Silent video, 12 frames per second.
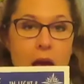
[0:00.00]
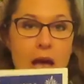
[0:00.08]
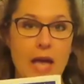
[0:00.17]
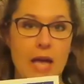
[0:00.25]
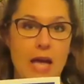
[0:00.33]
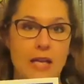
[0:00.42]

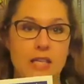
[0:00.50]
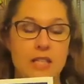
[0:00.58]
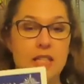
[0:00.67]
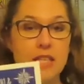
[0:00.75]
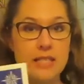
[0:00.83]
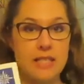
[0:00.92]

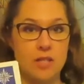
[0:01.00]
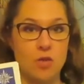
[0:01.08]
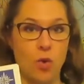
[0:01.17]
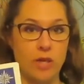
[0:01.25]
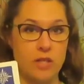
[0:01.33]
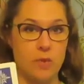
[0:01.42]
And this is
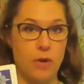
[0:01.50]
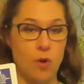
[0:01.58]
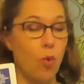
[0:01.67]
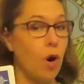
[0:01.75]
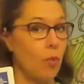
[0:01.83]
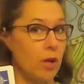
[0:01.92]
going to be
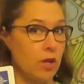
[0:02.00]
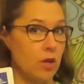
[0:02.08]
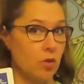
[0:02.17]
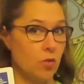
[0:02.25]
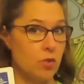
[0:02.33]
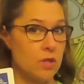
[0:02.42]
what we
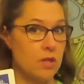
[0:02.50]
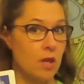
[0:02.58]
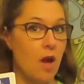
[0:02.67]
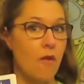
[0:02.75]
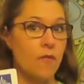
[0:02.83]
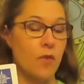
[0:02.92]
use
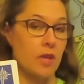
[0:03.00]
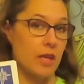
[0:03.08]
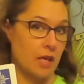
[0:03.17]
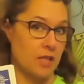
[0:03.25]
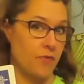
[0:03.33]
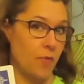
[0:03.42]
for the
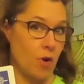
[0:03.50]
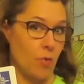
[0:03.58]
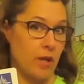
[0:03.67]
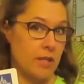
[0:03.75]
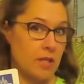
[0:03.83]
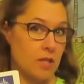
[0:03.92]
next four
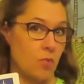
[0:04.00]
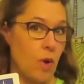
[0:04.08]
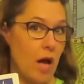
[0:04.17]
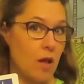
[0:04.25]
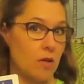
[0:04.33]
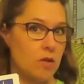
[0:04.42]
weeks as
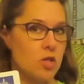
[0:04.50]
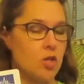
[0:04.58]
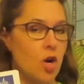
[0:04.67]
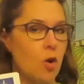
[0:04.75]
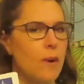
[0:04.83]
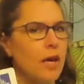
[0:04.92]
well.
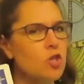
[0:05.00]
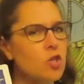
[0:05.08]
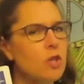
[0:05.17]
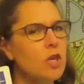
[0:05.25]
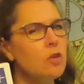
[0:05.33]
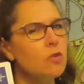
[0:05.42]
So make sure
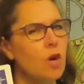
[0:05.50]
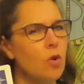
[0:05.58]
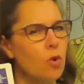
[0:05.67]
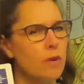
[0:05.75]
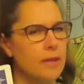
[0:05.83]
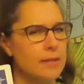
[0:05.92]
that you know
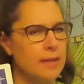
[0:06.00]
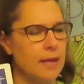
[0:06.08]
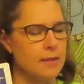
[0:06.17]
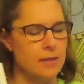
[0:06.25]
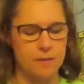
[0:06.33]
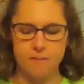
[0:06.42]
where this
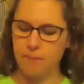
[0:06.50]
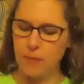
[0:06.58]
is.